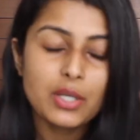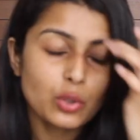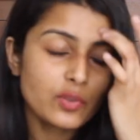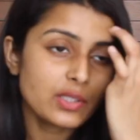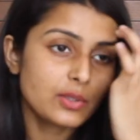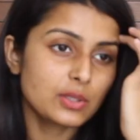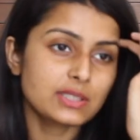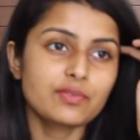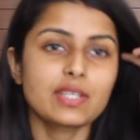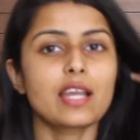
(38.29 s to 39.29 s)
But over the
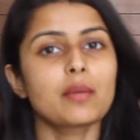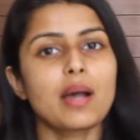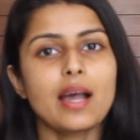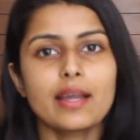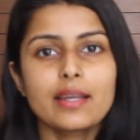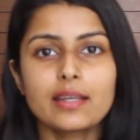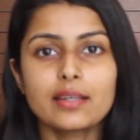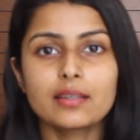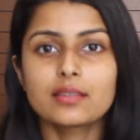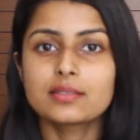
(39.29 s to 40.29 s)
course of time,
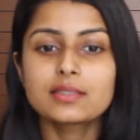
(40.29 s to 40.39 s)
I